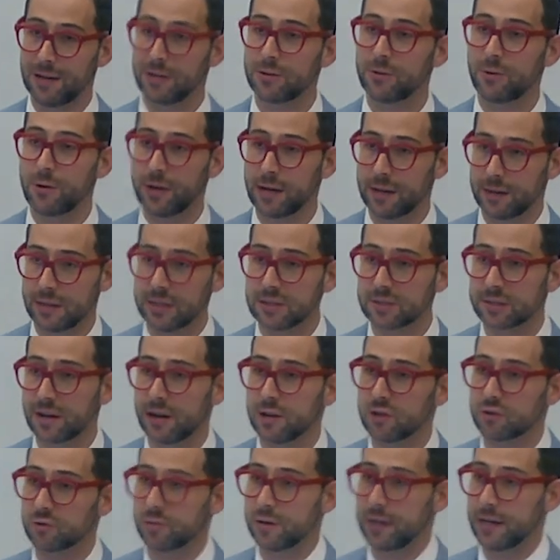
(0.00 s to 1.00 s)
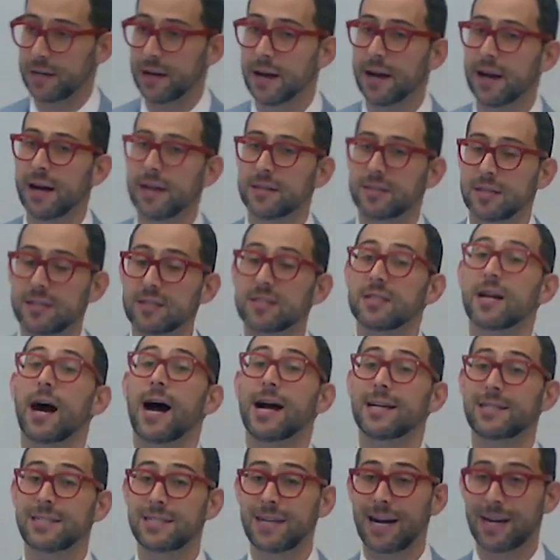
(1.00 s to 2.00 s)
including in this country since
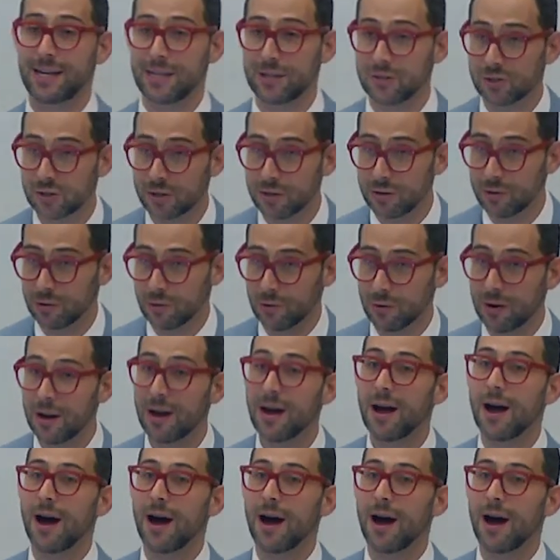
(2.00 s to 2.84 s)
nineteen eighty-two,